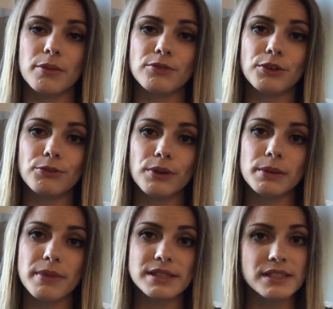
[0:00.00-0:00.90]
feel free to
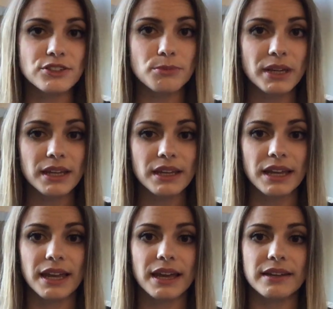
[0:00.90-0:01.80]
message me
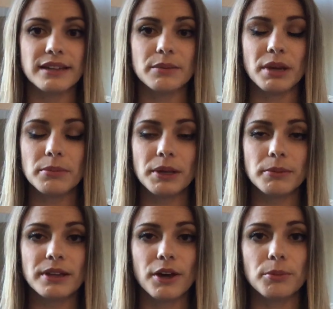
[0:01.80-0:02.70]
and I might be
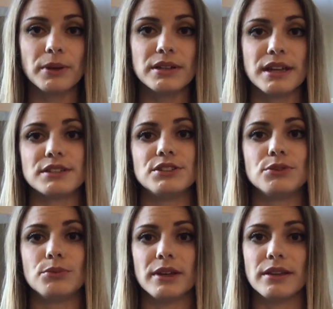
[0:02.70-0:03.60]
able to help connect you
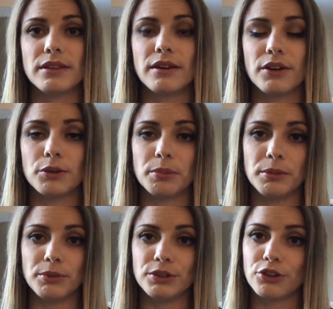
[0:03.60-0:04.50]
with other
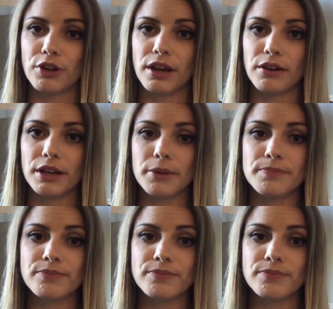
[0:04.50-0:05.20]
people in your area.